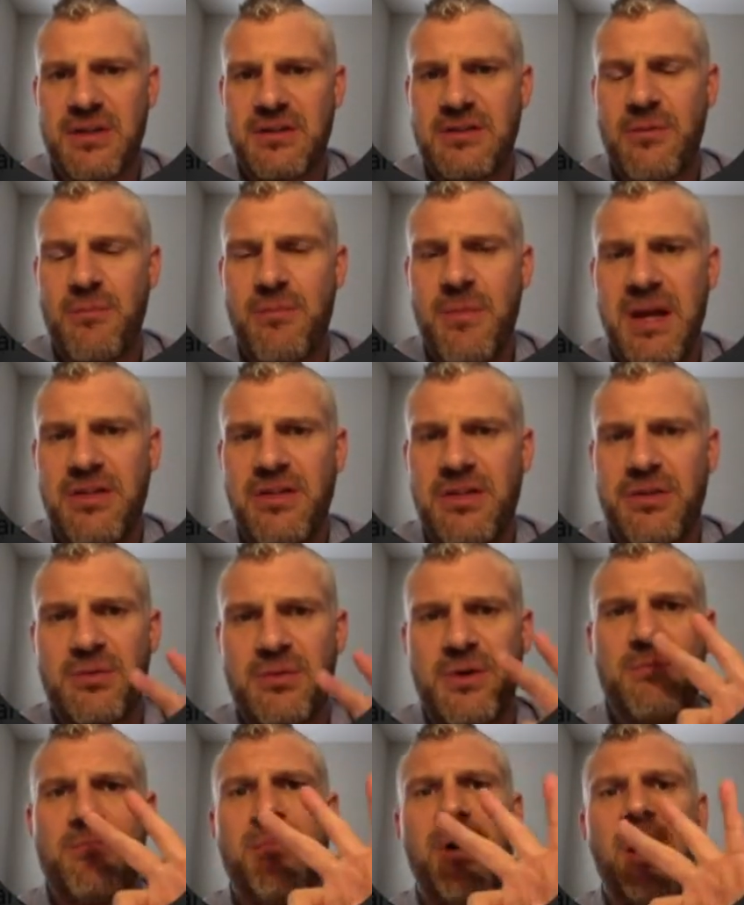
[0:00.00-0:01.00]
The main
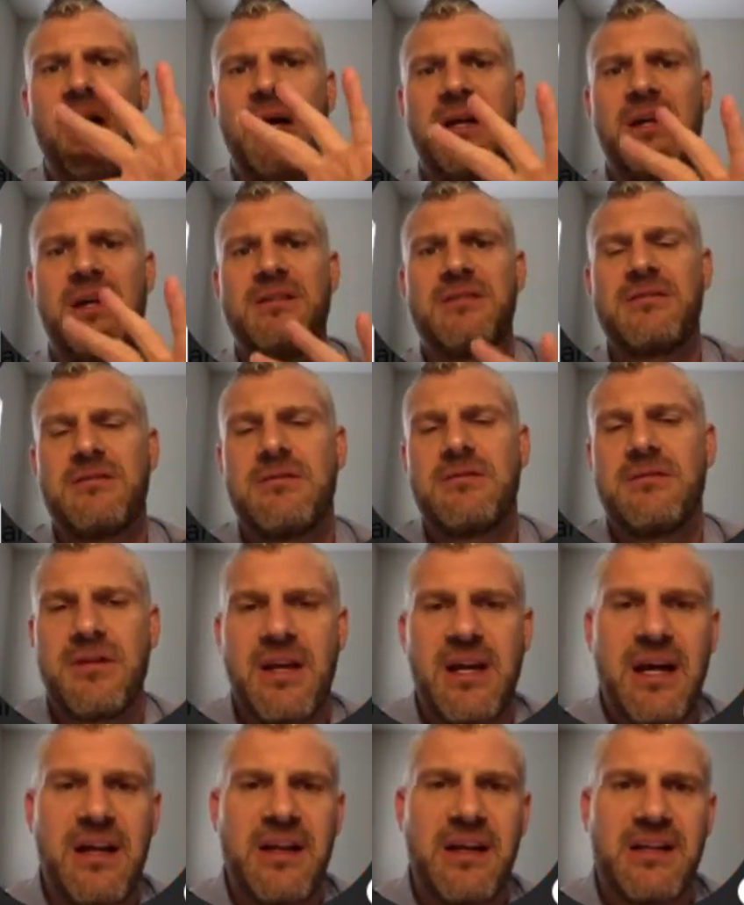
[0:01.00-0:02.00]
three buckets
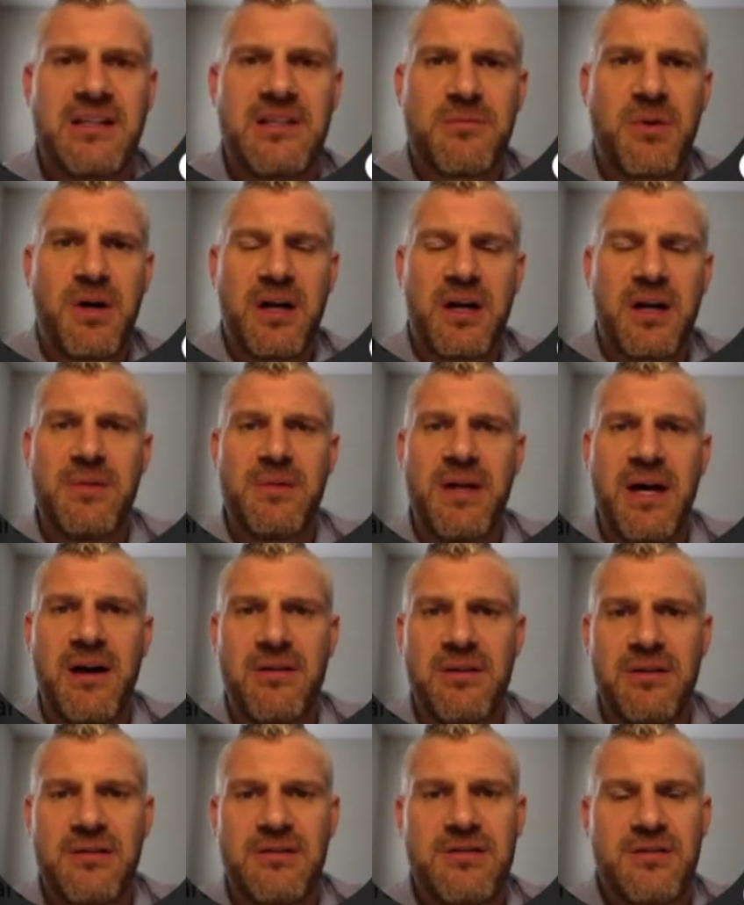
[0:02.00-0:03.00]
that I like to break them
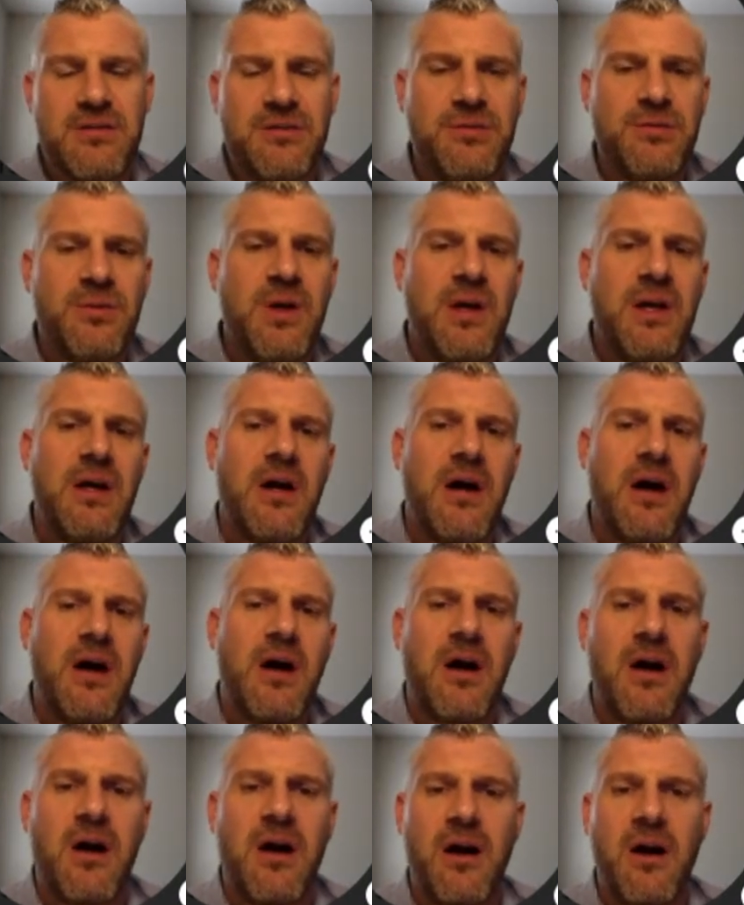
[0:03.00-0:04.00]
down into
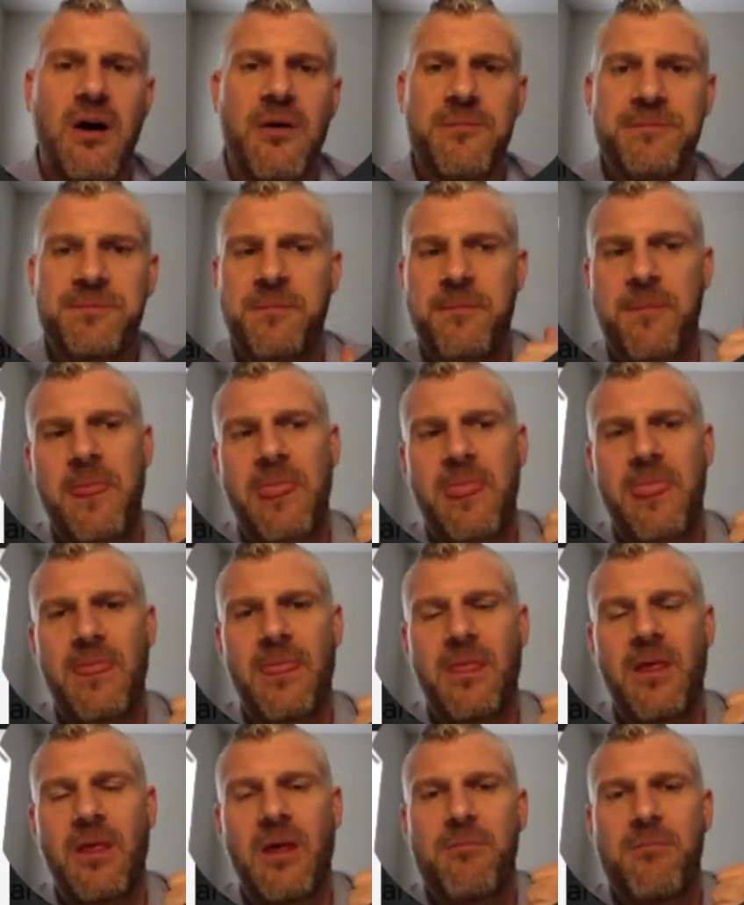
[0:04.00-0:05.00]
are
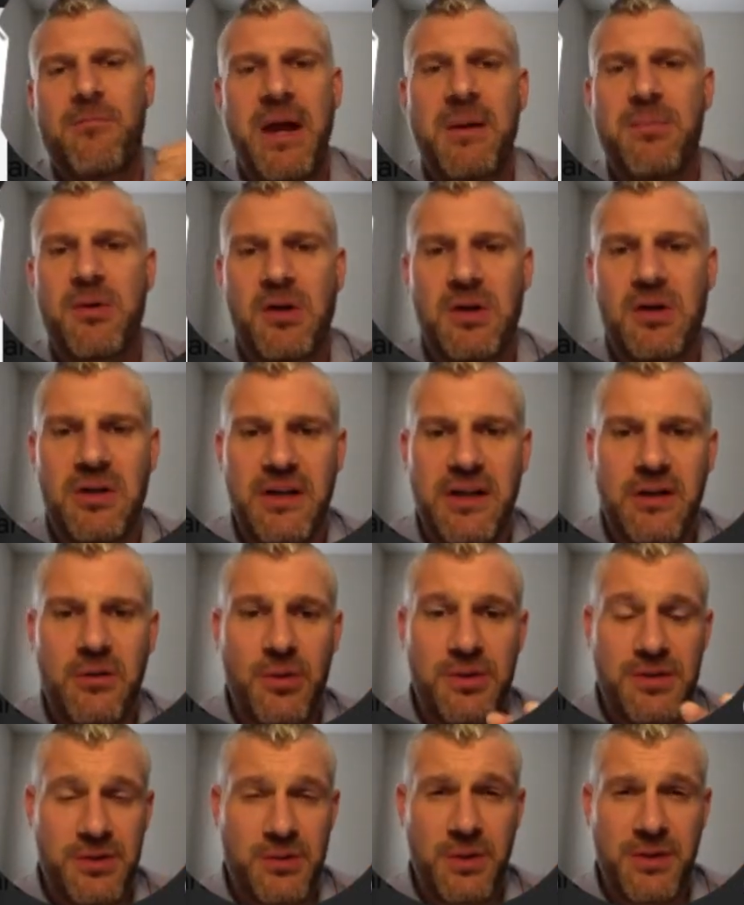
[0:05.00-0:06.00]
pay-per-click,
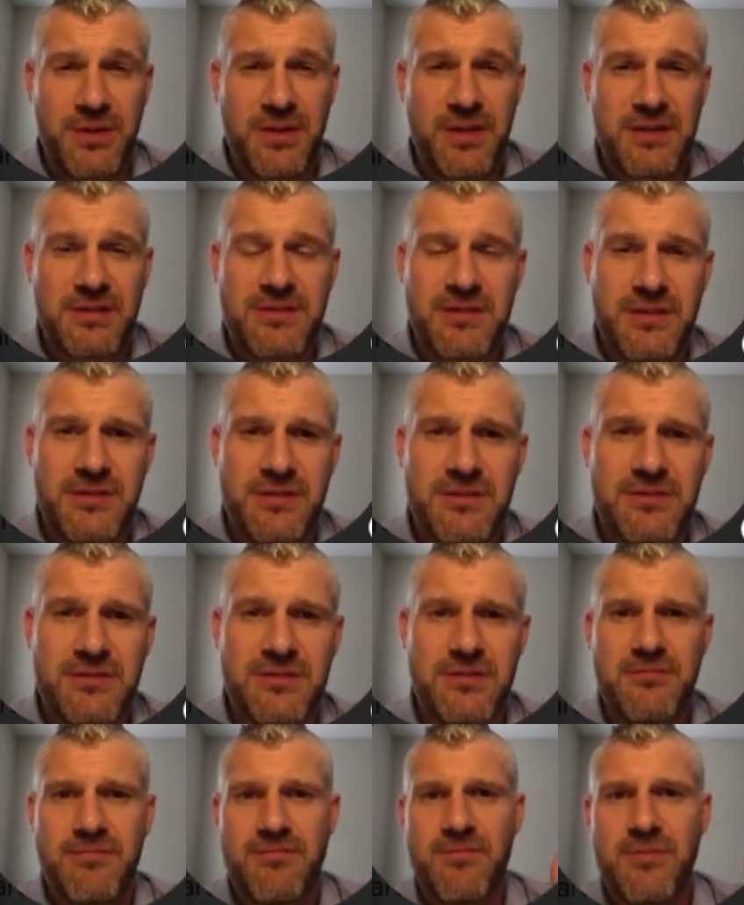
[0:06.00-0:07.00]
which is what this is,
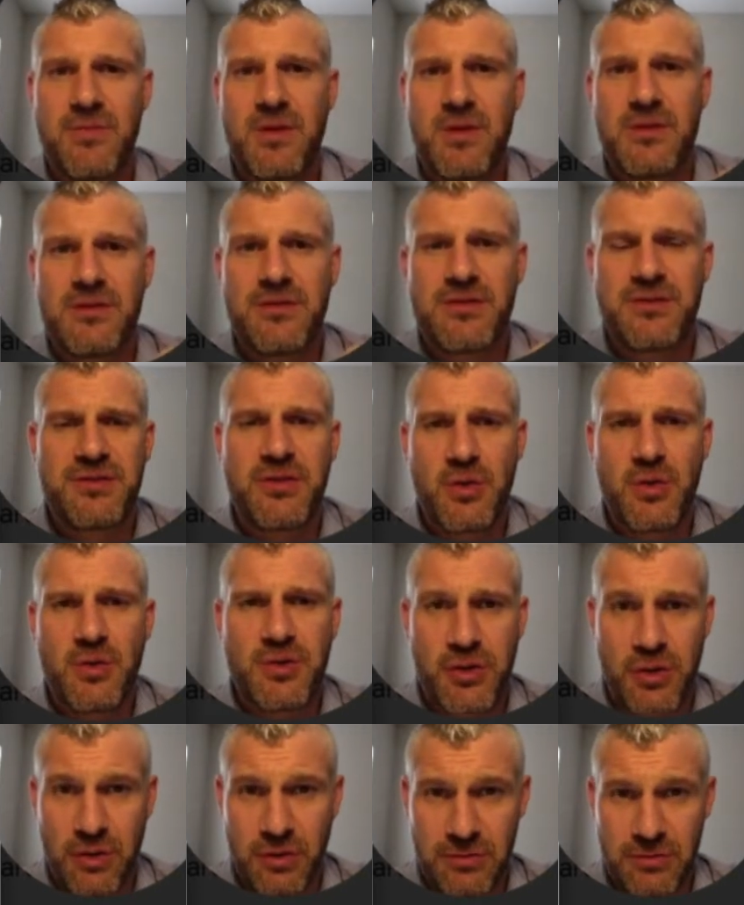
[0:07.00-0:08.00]

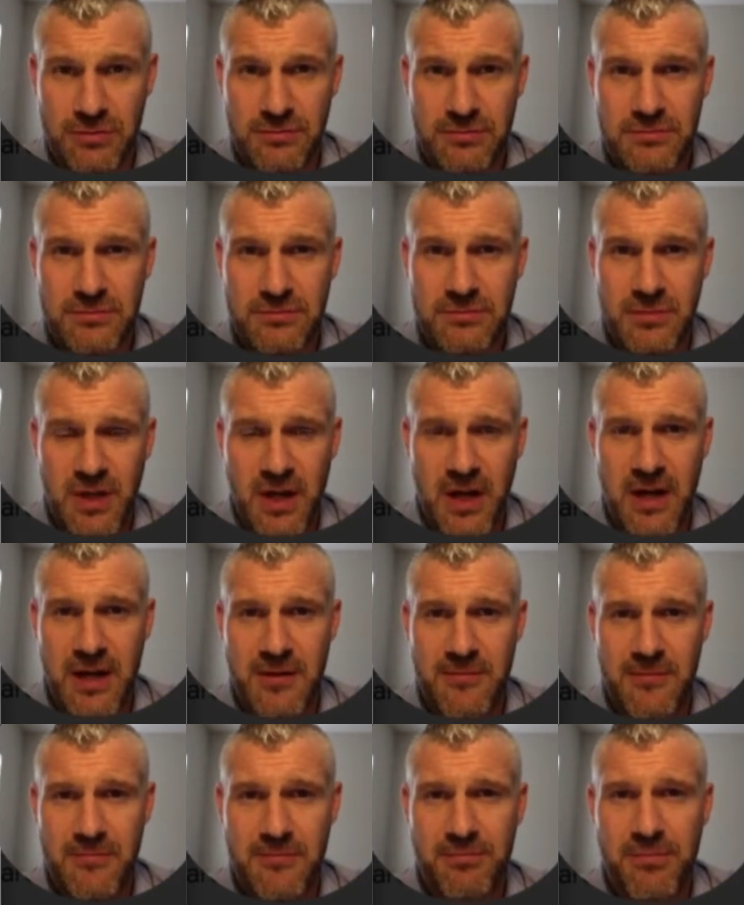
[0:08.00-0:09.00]
social,
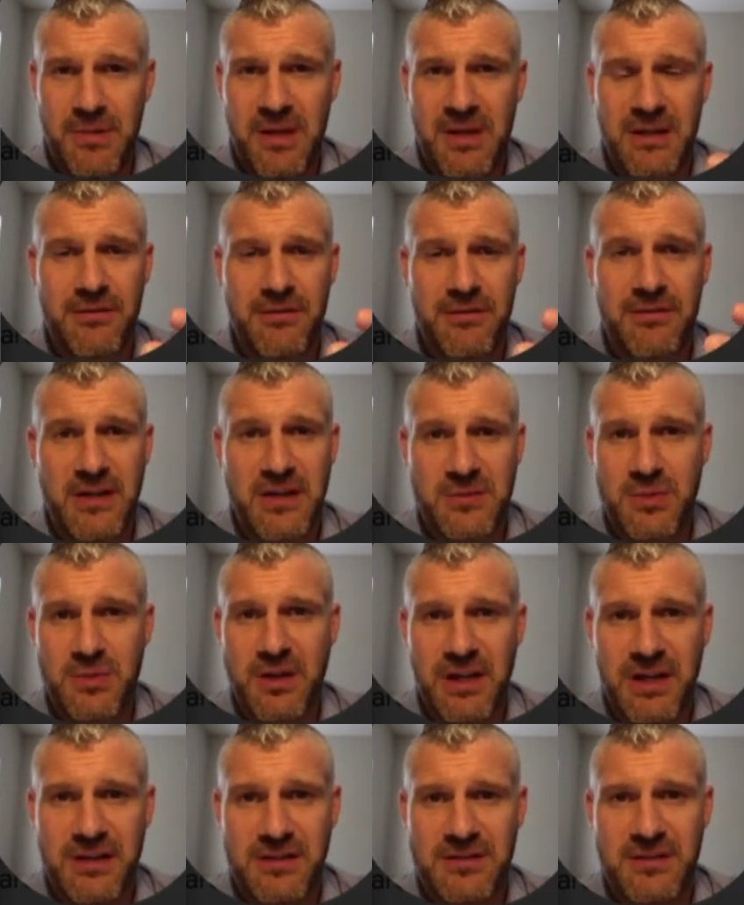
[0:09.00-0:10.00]
okay, meaning
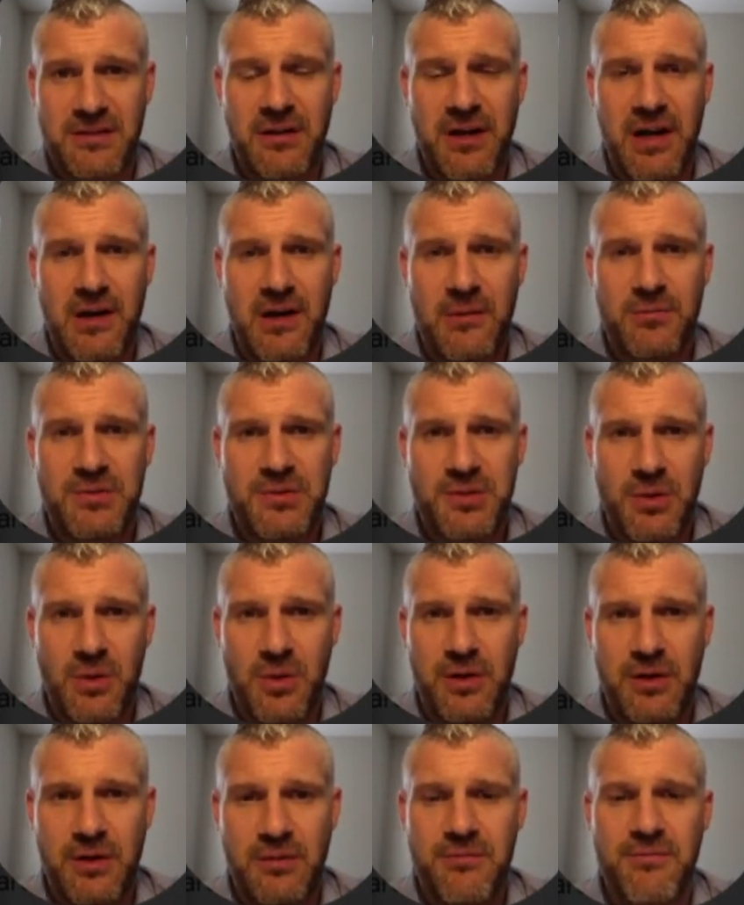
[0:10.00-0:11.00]
Facebook, Instagram, so
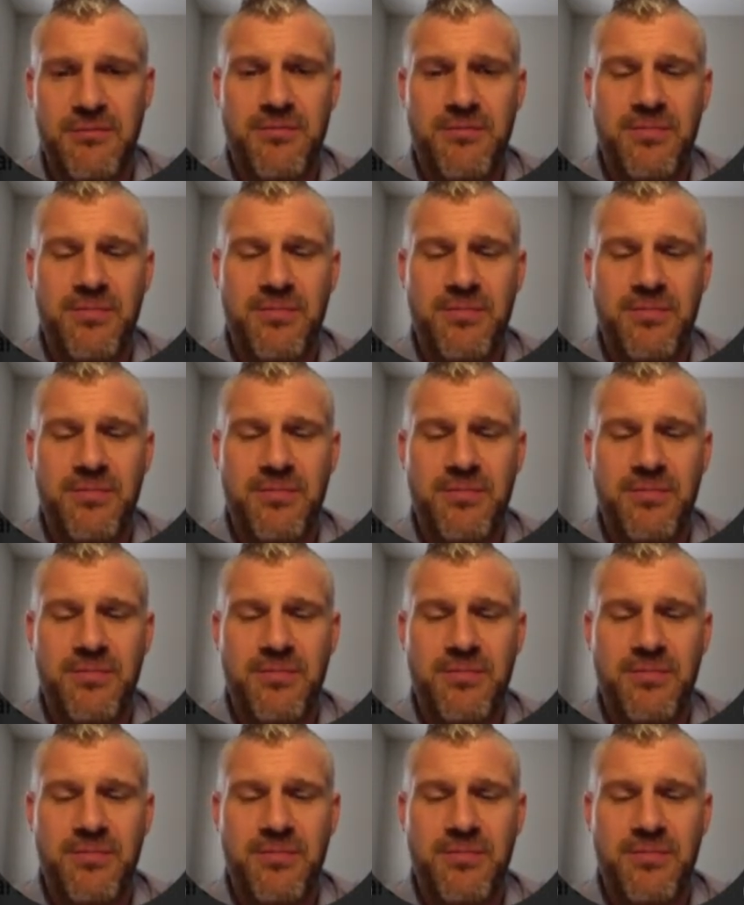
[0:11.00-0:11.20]
on,